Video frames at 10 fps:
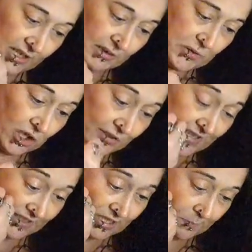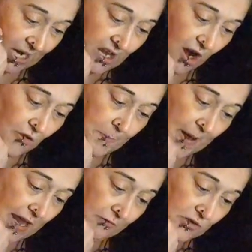I was contacted by other
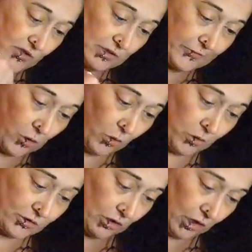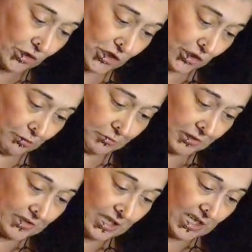parents who have also lost
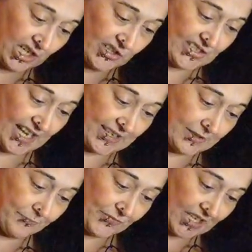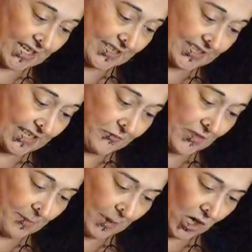children, who said it had
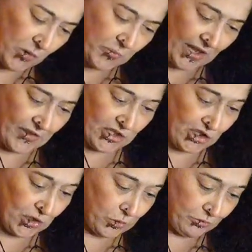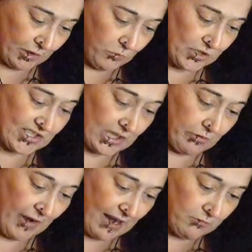given them hope that their children were still
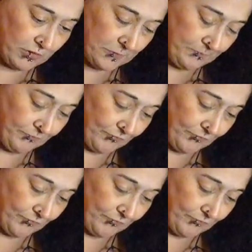around.